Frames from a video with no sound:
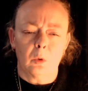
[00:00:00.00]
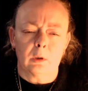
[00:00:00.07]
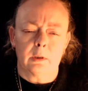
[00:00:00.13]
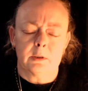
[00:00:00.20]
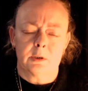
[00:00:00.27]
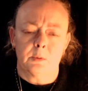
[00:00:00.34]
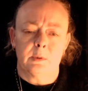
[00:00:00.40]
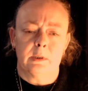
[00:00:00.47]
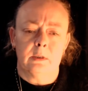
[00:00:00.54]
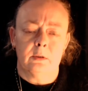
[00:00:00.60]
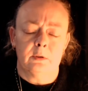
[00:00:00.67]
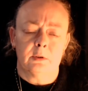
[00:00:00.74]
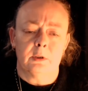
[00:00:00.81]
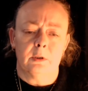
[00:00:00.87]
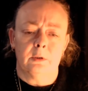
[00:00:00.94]
we used to
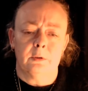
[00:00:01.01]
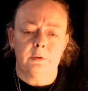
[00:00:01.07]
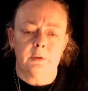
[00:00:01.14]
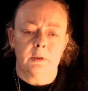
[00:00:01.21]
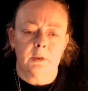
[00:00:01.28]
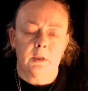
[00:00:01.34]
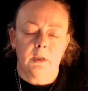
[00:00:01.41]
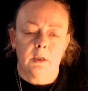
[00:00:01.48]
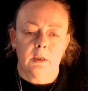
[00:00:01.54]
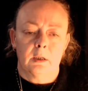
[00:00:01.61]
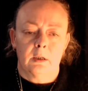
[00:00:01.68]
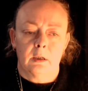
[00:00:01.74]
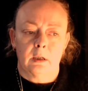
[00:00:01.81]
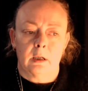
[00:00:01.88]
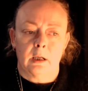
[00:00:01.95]
use
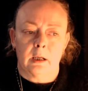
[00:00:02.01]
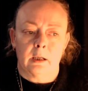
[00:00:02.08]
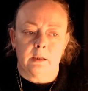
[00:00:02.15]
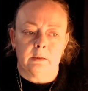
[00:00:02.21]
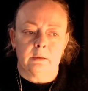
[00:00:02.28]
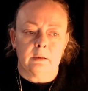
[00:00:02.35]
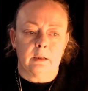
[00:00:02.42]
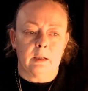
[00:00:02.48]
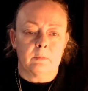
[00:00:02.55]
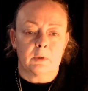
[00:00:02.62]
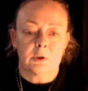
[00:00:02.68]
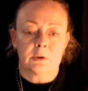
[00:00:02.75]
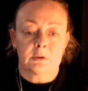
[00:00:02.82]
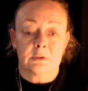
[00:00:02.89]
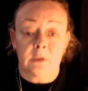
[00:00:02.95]
and how
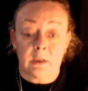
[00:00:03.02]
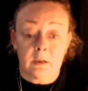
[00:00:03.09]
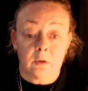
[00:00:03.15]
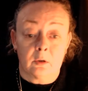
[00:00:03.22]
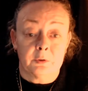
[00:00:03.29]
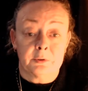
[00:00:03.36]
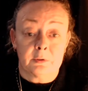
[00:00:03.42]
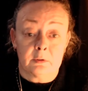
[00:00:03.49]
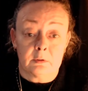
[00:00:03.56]
much they cost,